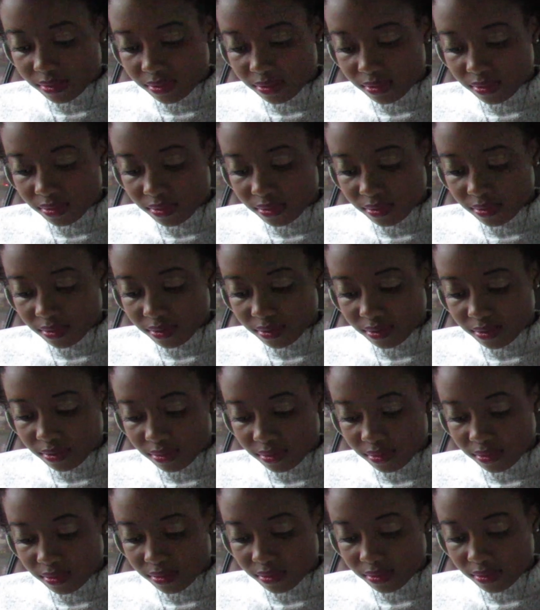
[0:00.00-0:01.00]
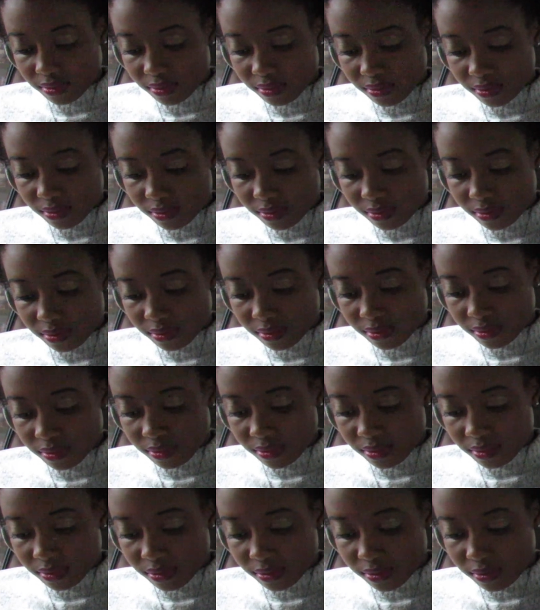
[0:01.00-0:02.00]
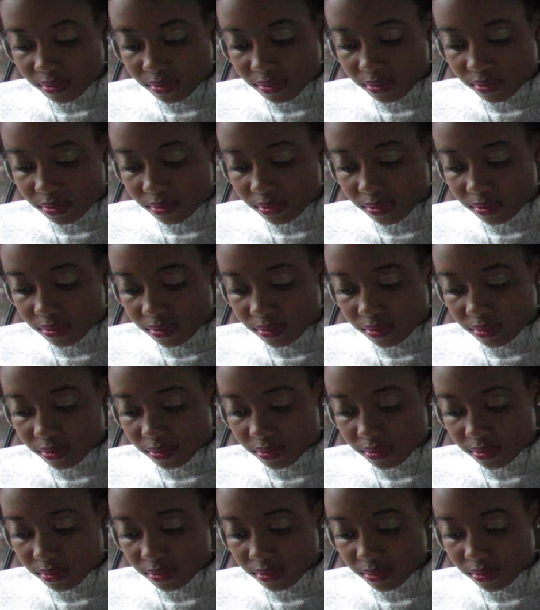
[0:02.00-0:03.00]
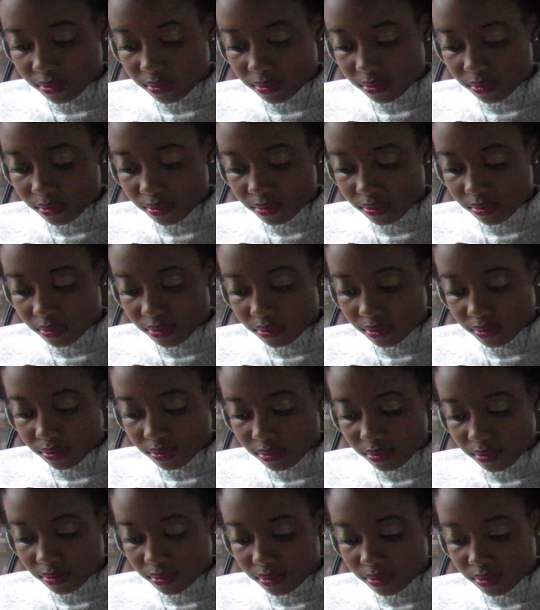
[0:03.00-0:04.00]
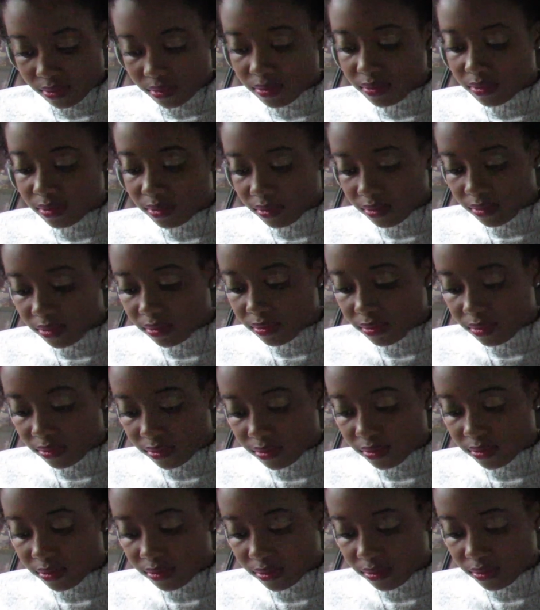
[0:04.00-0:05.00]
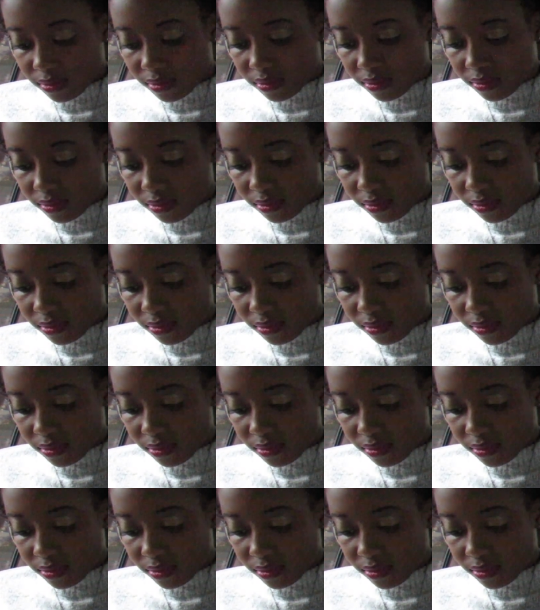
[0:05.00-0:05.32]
No words are spoken by the person on screen.